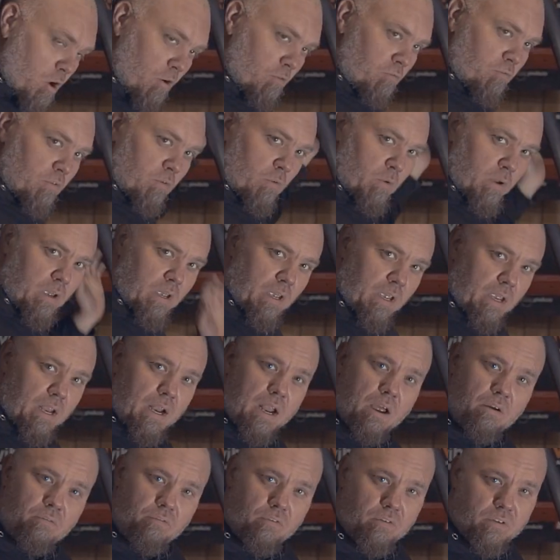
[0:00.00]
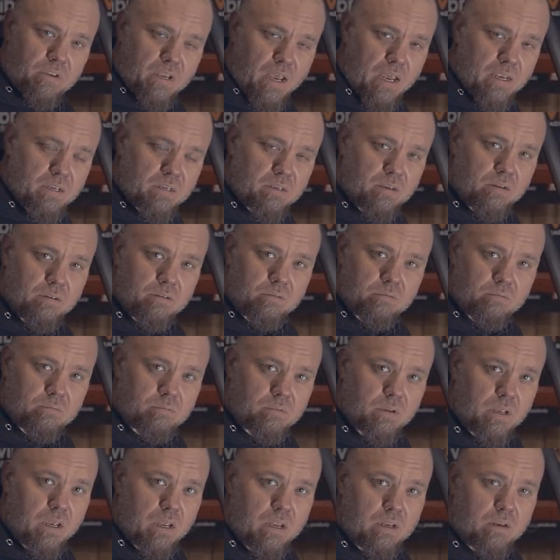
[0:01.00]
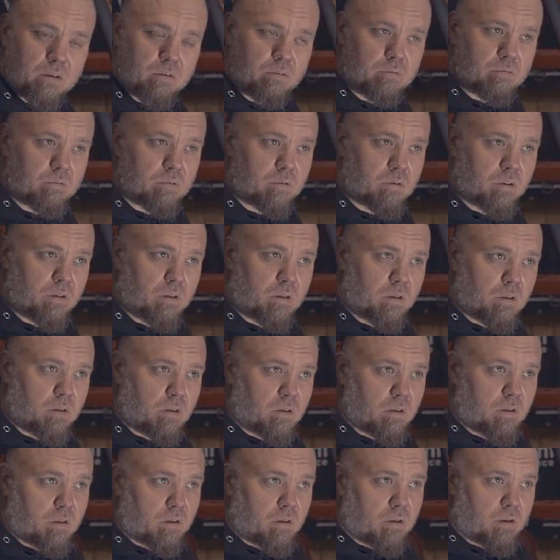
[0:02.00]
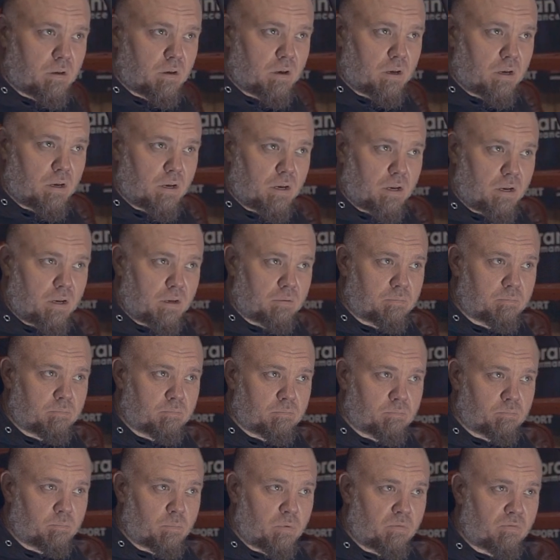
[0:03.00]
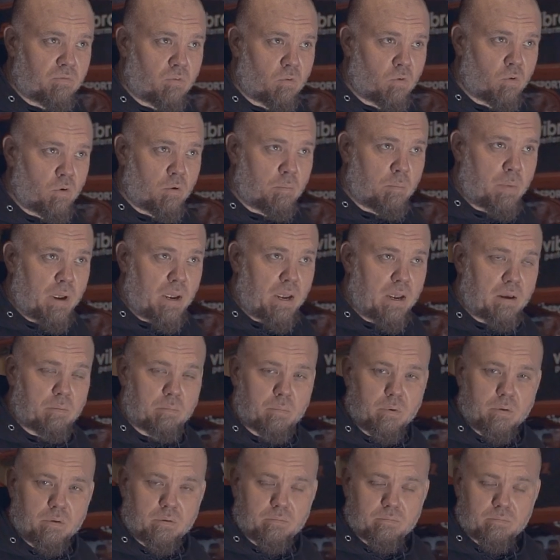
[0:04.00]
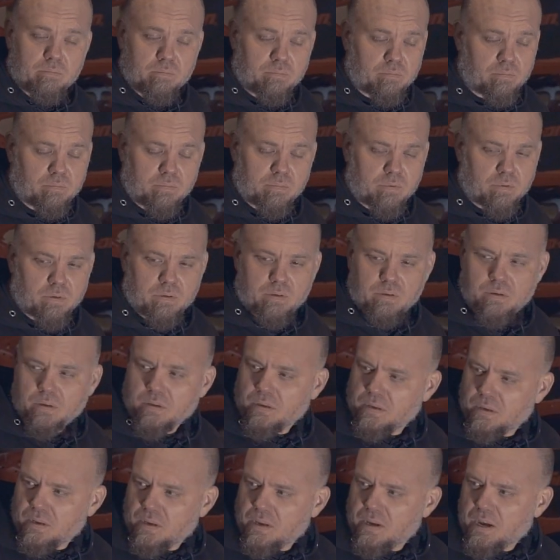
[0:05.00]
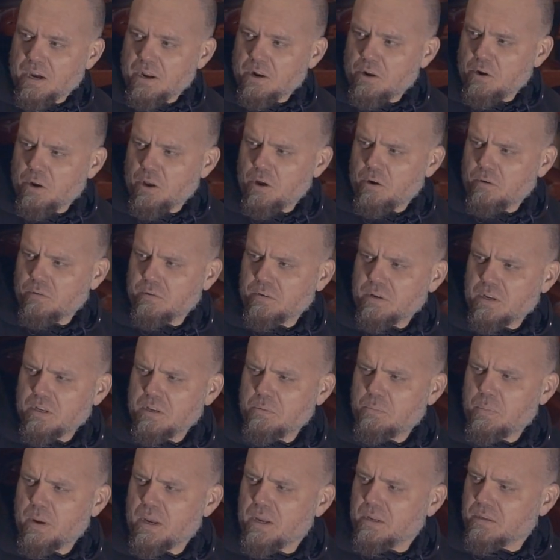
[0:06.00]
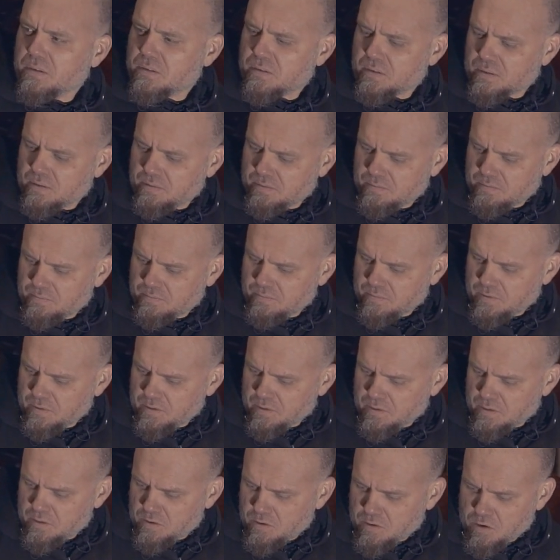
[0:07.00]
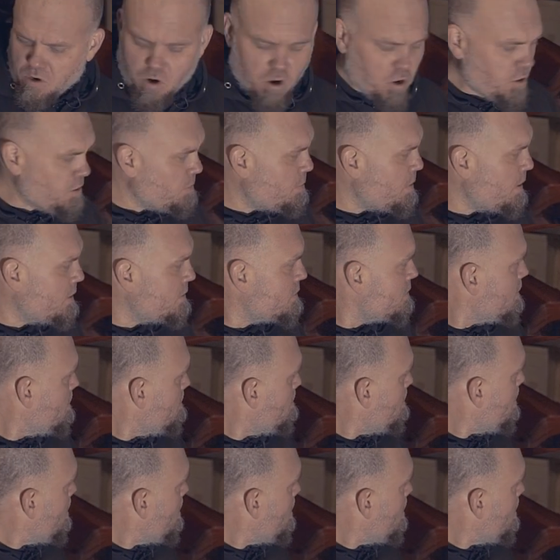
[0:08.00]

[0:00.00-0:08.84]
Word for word: hopefully we can get out for testing and uh, before May, but I don't know. It depends. All depends on